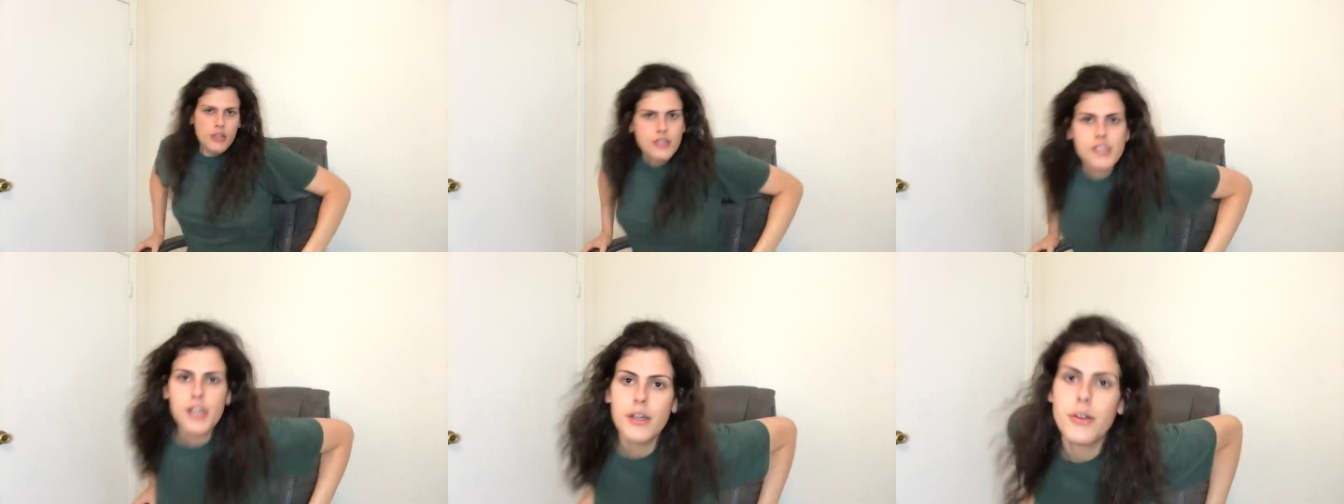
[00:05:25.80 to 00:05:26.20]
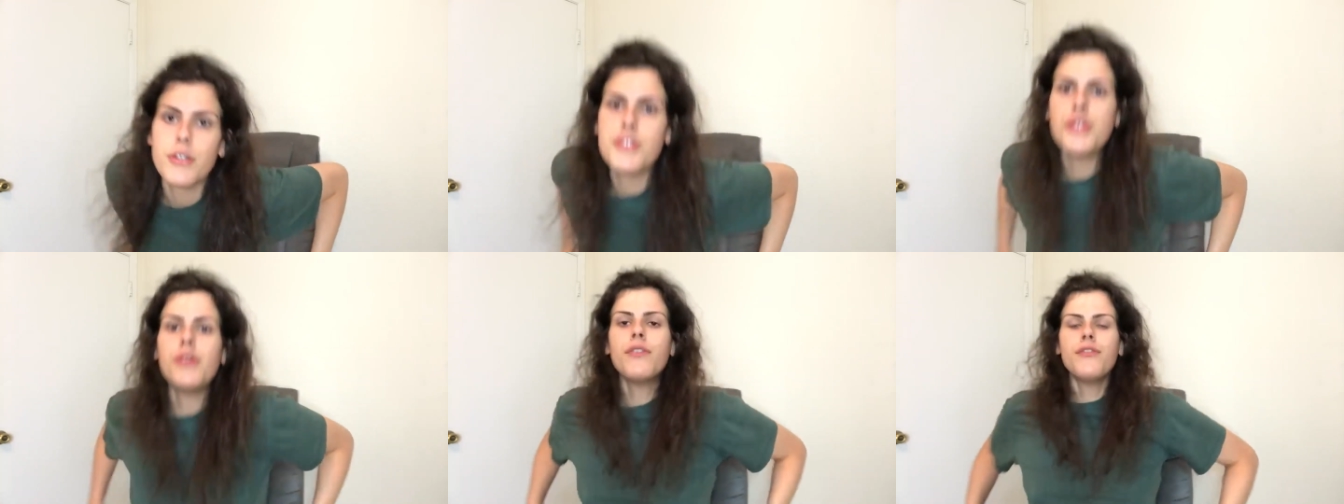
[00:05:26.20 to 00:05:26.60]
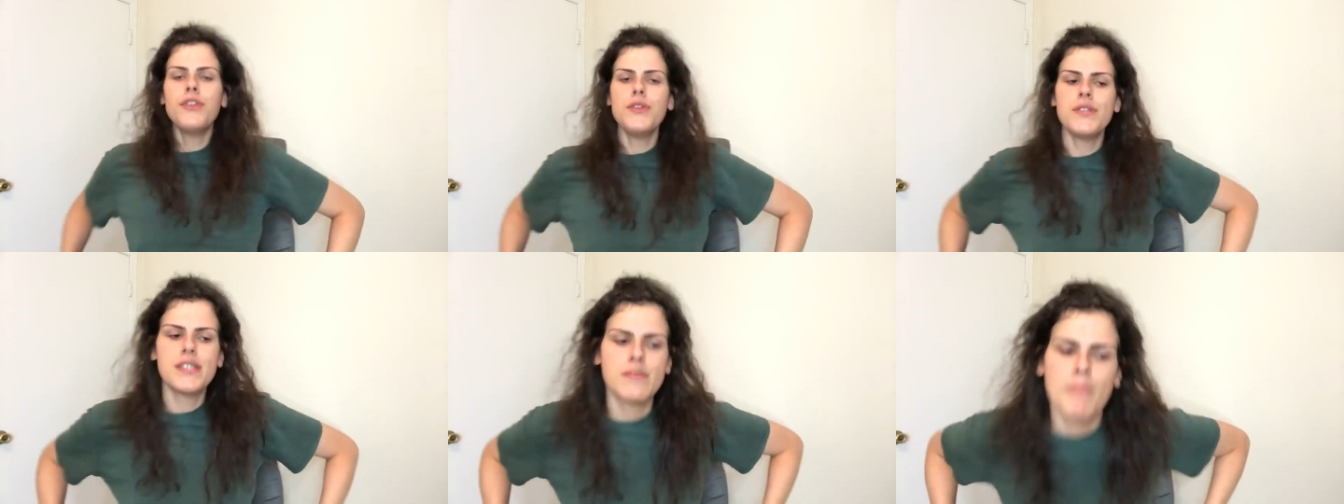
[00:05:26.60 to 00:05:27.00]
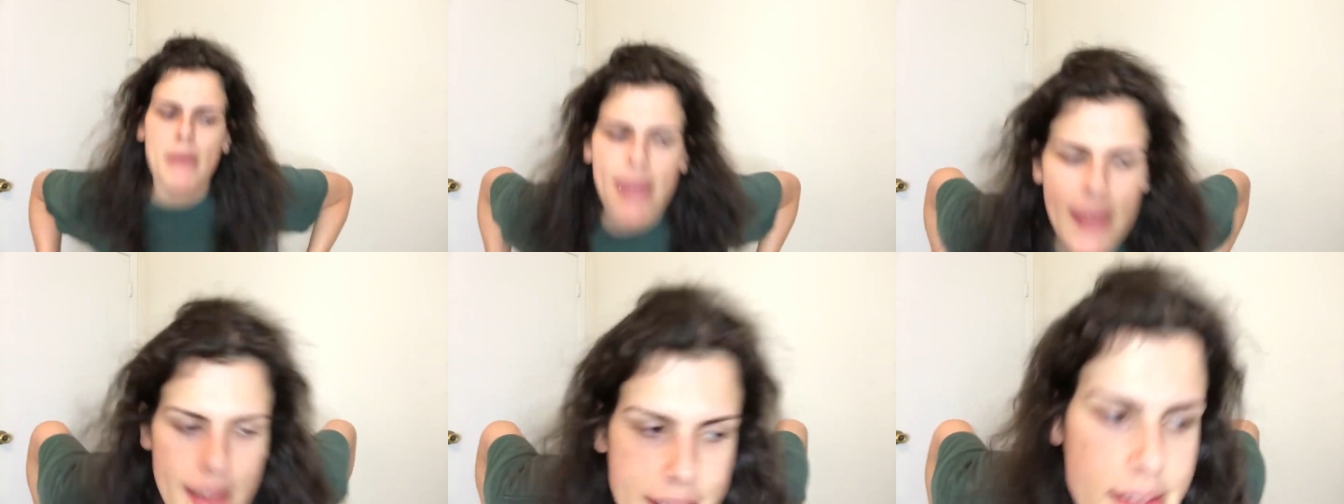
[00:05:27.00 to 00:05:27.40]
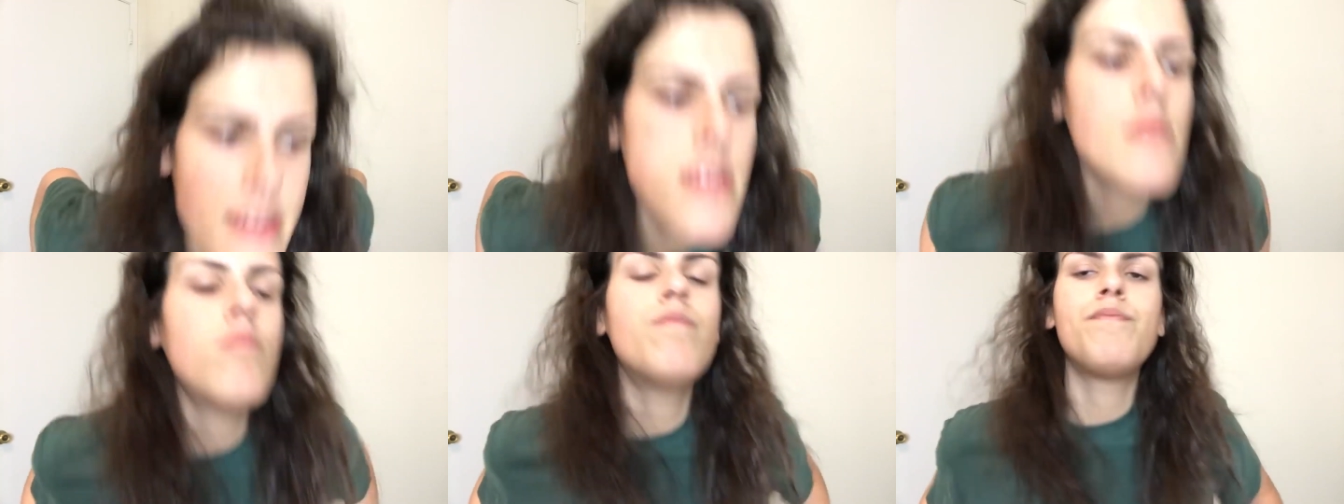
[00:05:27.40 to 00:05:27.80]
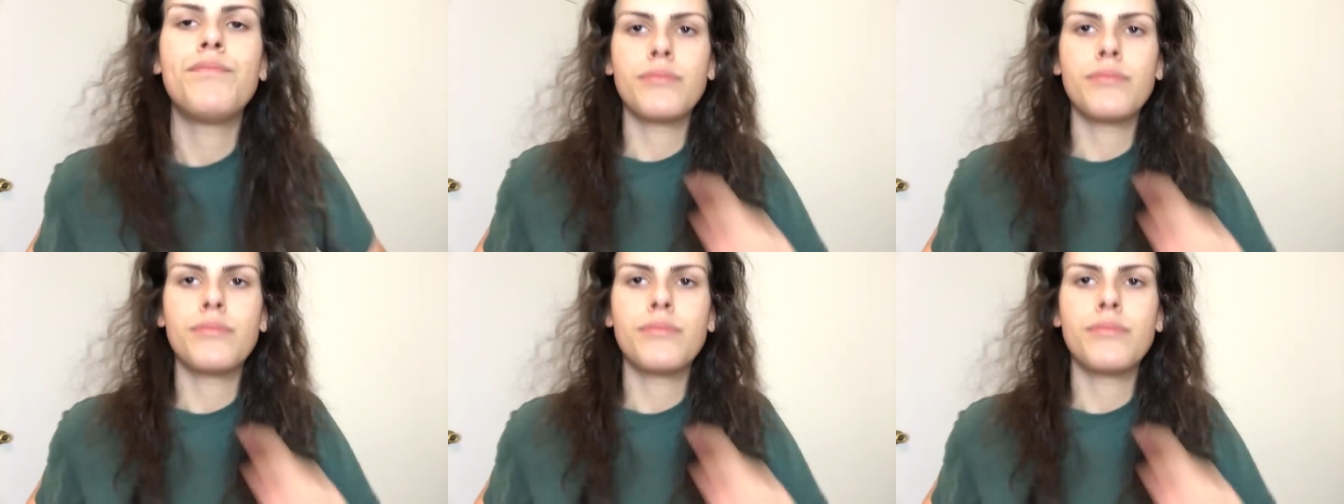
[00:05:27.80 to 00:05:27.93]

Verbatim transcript: so do a few spins.